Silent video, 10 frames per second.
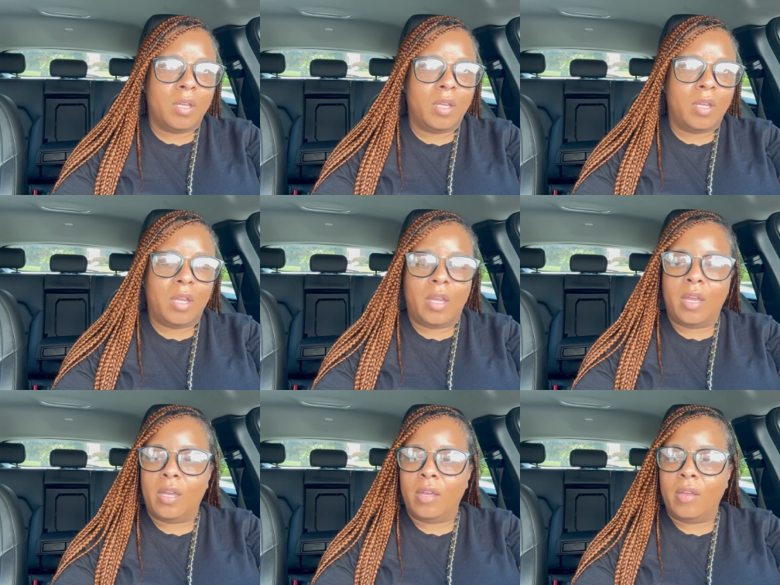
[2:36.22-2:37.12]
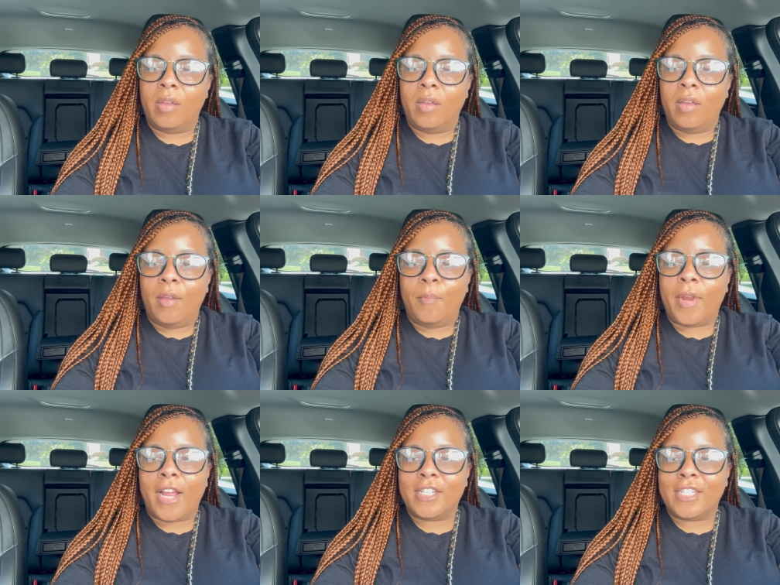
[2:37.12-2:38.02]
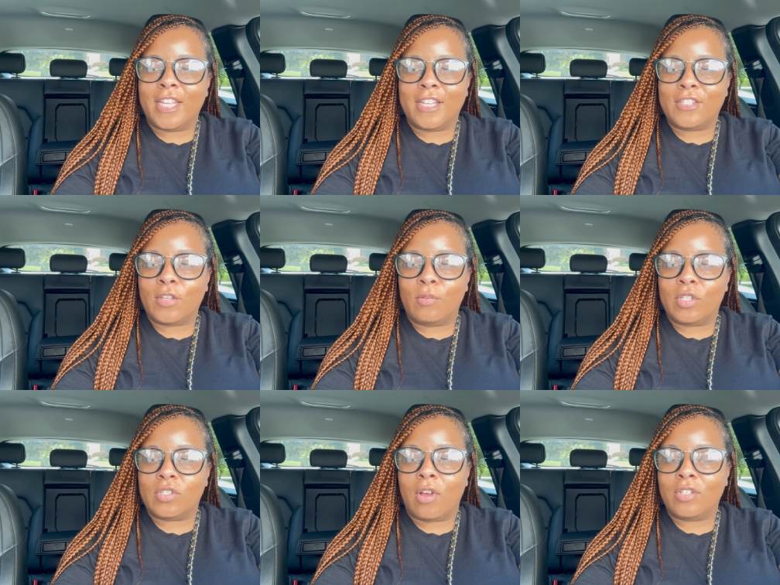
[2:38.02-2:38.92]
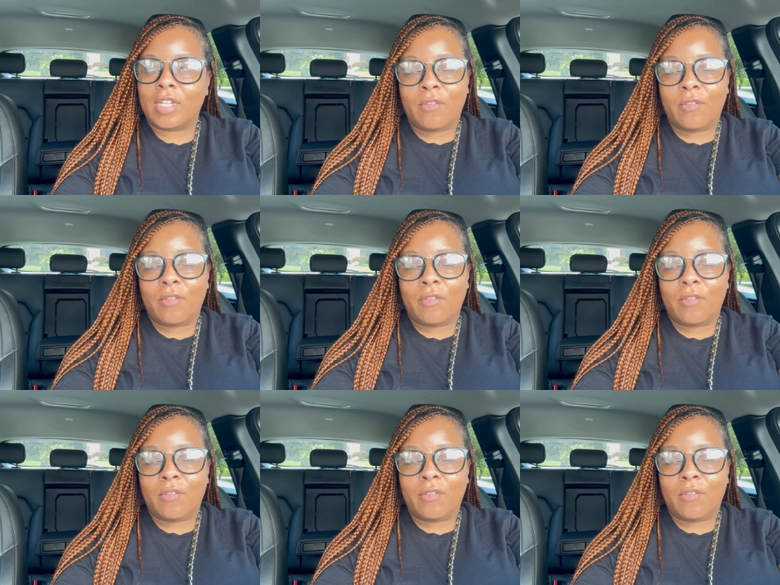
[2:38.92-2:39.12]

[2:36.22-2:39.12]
Yeah. But I just think it's so nostalgic.